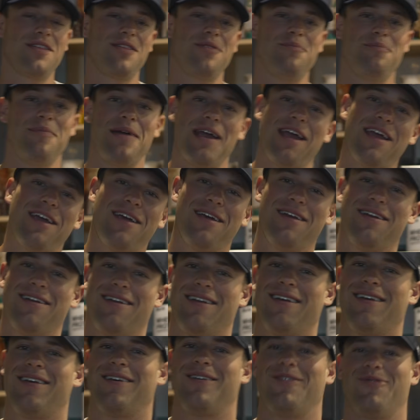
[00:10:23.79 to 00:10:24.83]
of the
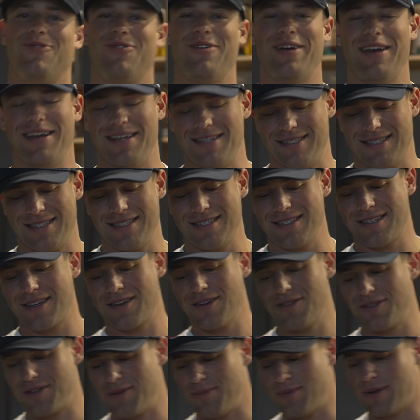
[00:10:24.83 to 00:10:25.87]
main ways, this is a
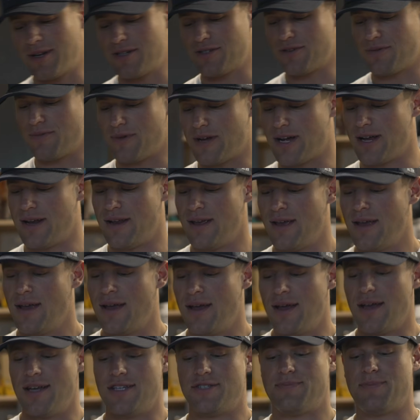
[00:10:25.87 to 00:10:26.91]
guilty pleasure of mine,
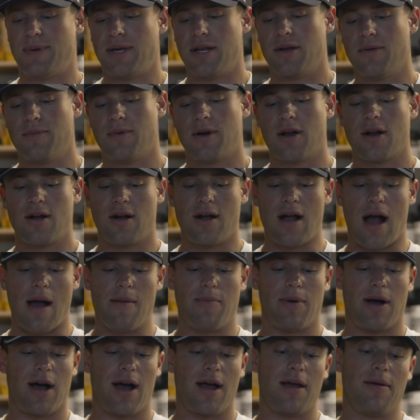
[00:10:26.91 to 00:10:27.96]
is peanut butter. I
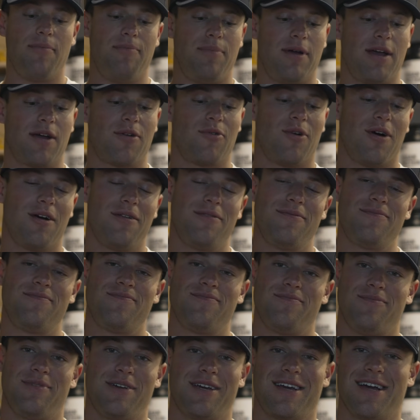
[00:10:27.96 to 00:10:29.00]
buy a big one
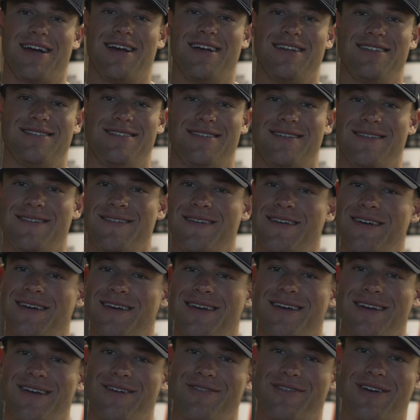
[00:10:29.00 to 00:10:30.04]
because
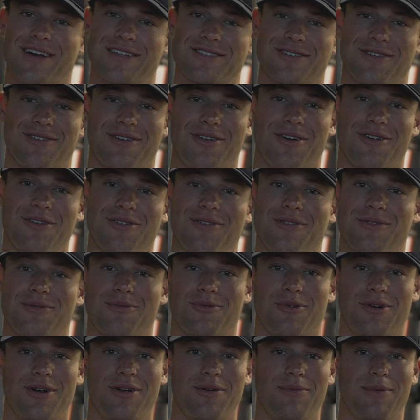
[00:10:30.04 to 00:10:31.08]
if you guys don't know, the
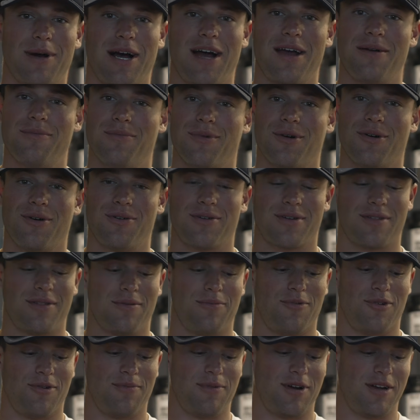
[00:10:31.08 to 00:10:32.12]
more you buy in bulk, the
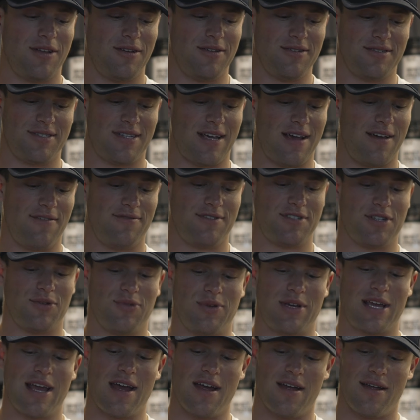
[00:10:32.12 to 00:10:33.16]
more money you save. So
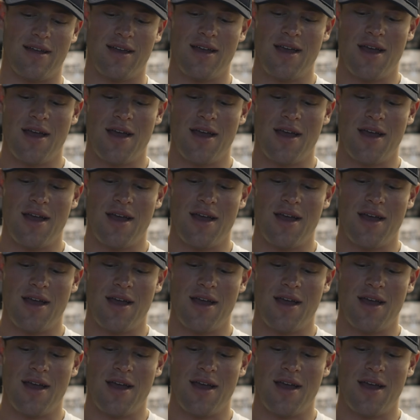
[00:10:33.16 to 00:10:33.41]
we get